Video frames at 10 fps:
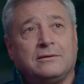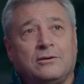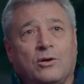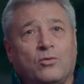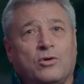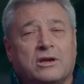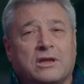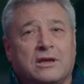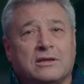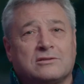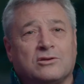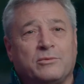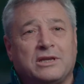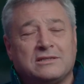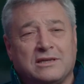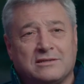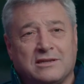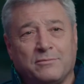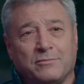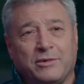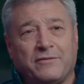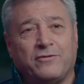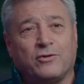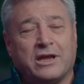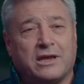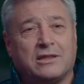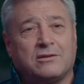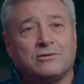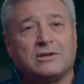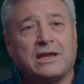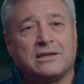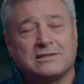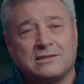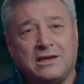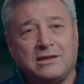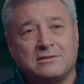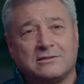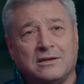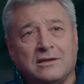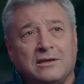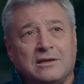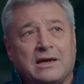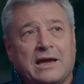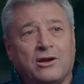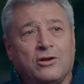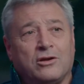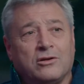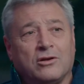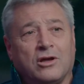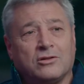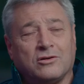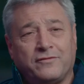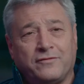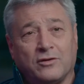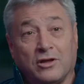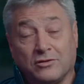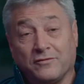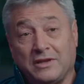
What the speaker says: You know, working in so many systems before I get to the United States, I learned a lot of